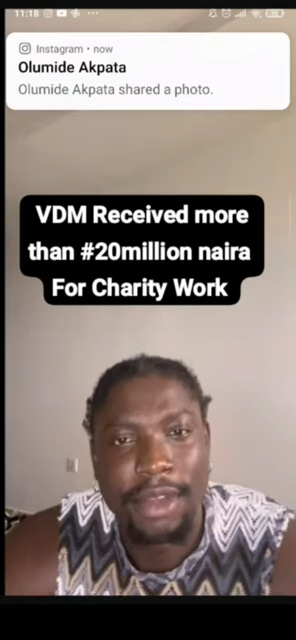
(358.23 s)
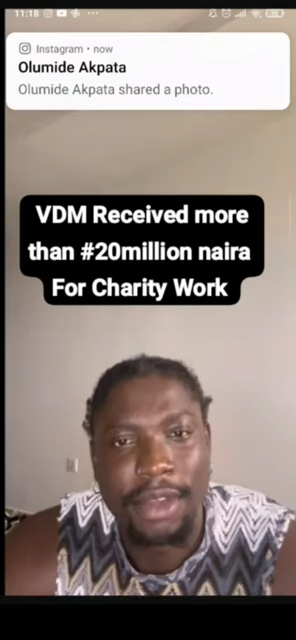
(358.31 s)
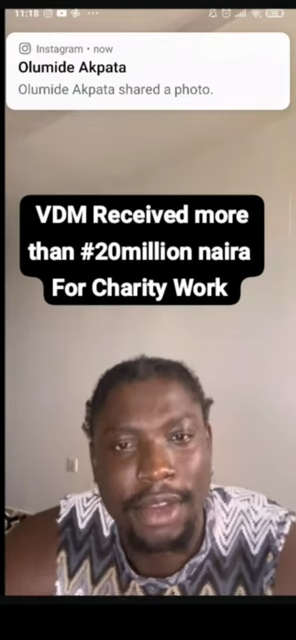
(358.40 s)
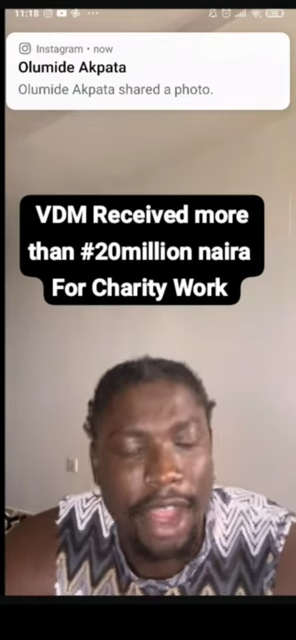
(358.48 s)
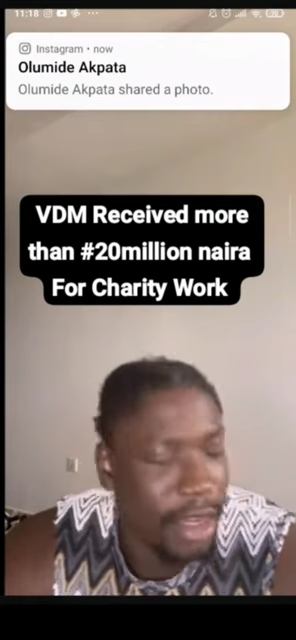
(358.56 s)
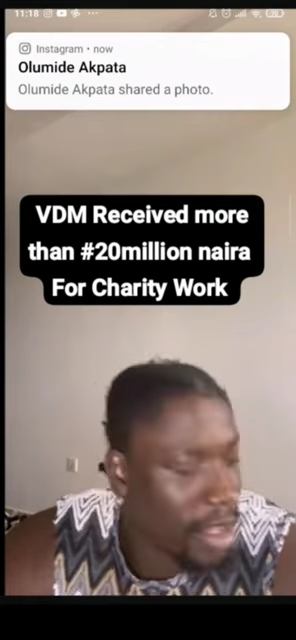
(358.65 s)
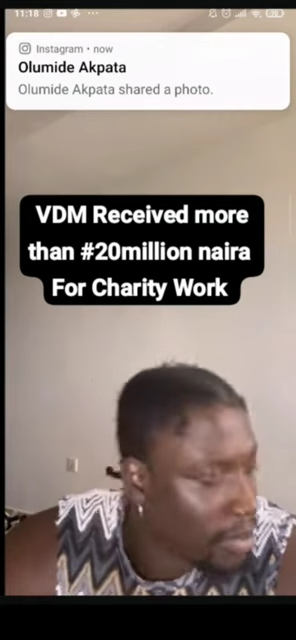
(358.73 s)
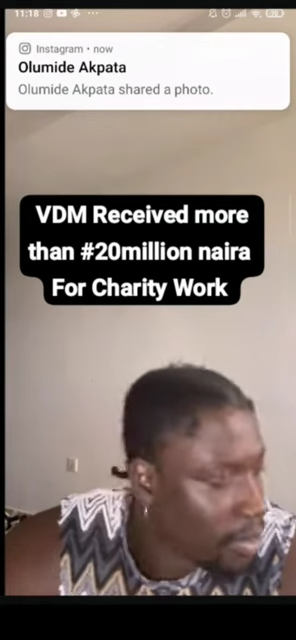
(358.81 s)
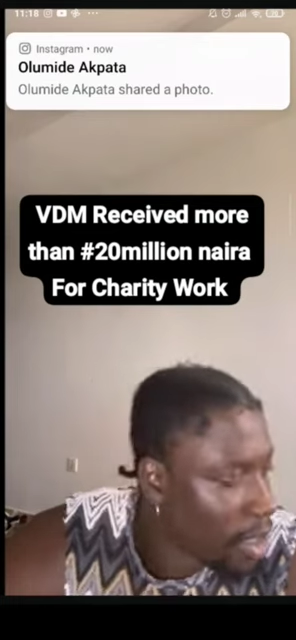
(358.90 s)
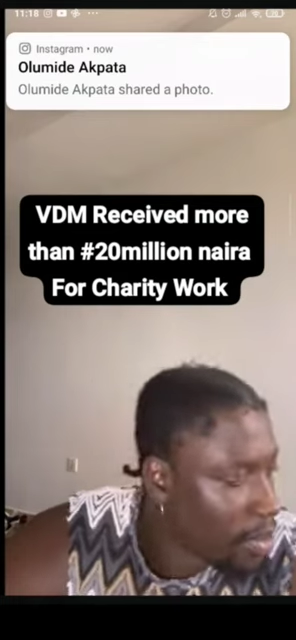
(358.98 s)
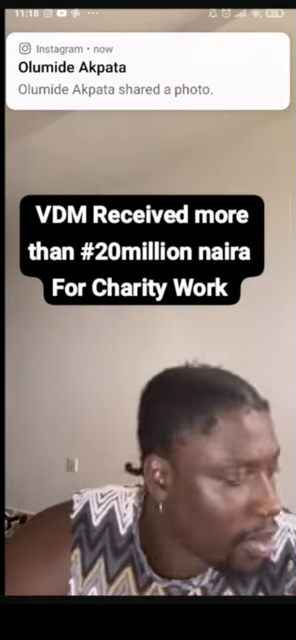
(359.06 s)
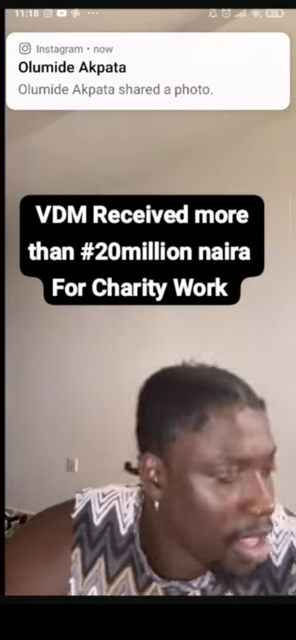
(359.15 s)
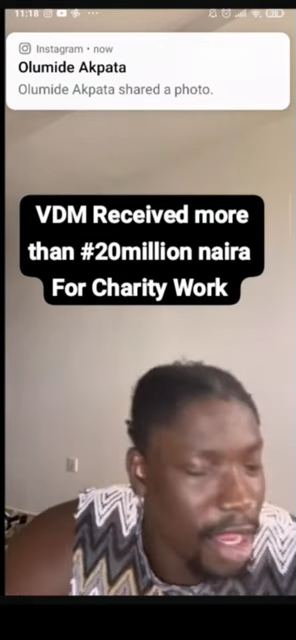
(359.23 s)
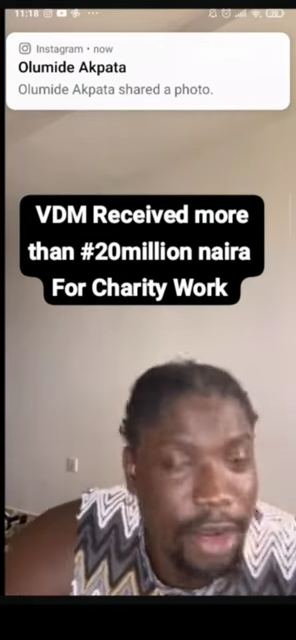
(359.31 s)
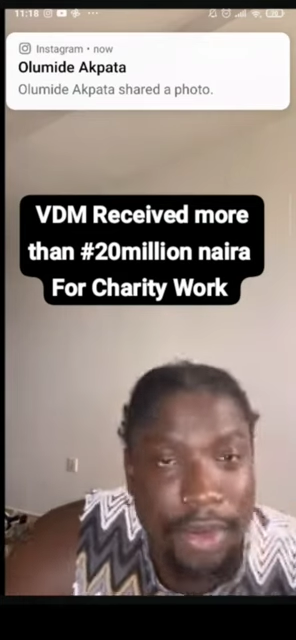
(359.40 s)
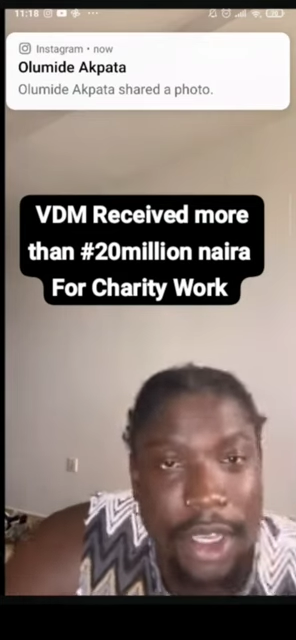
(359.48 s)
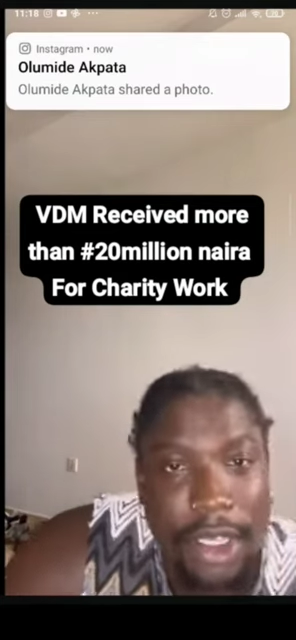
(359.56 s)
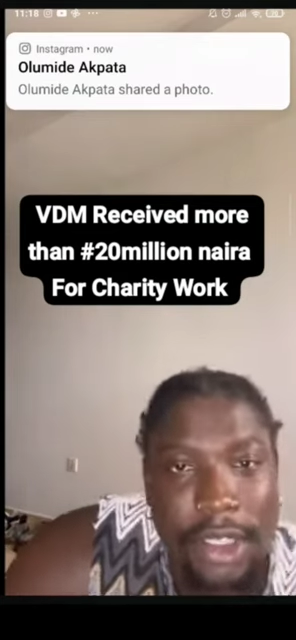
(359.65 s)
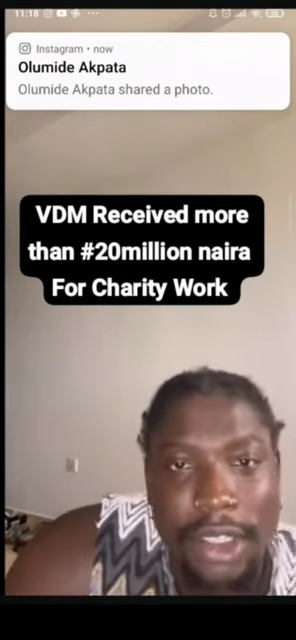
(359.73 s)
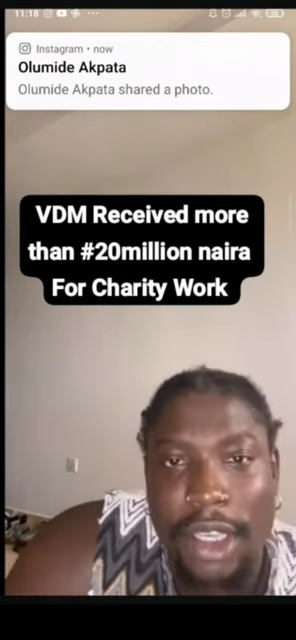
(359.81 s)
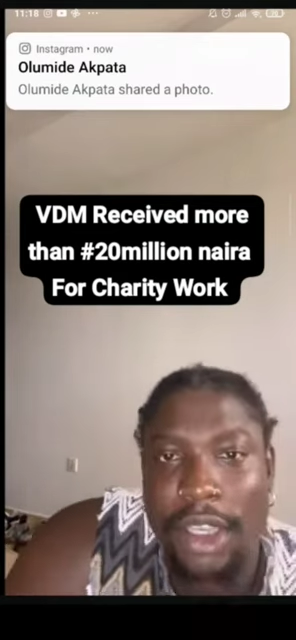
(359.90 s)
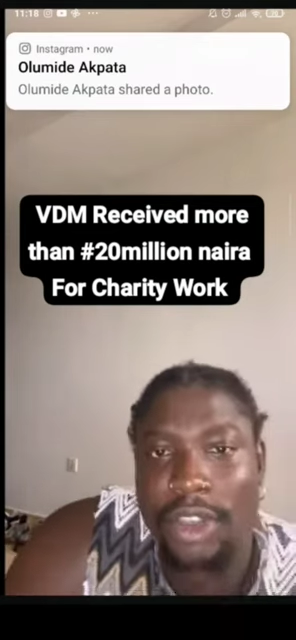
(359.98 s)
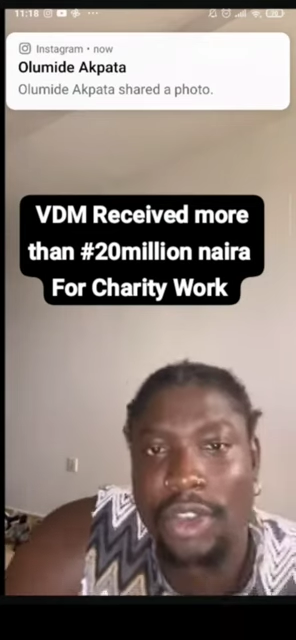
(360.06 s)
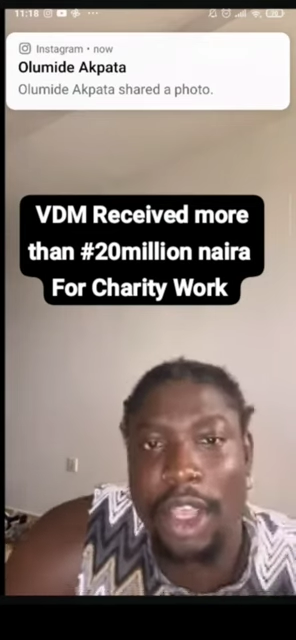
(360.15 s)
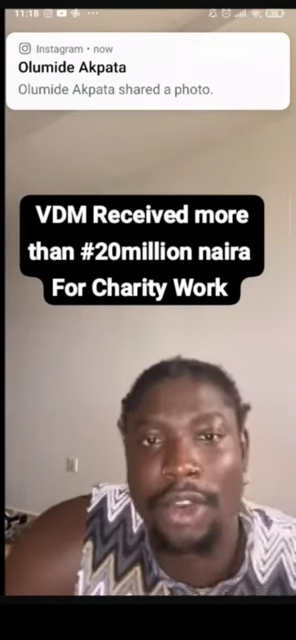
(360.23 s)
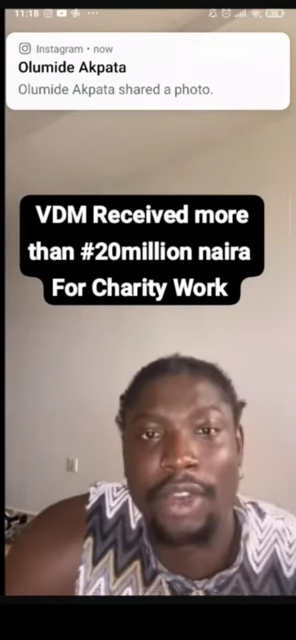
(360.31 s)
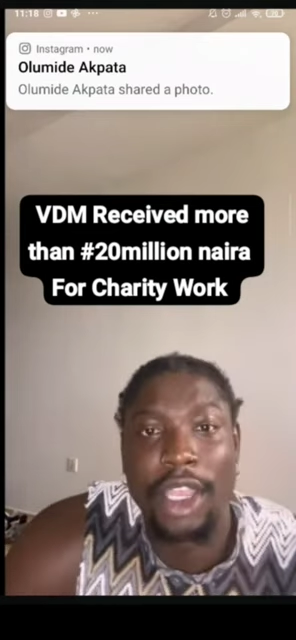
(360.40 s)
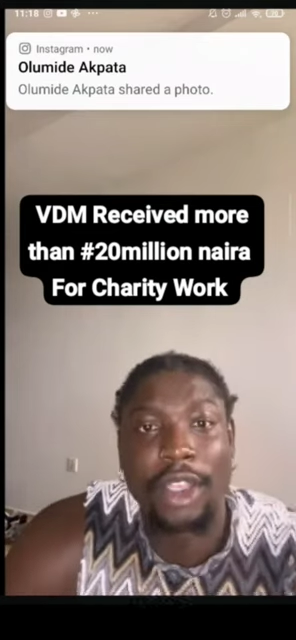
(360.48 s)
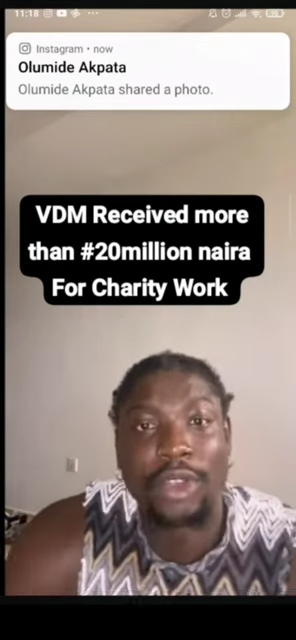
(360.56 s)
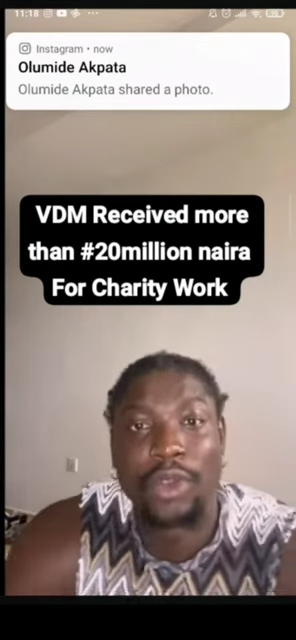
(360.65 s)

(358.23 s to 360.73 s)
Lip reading: Now them. Anyways, so I don't get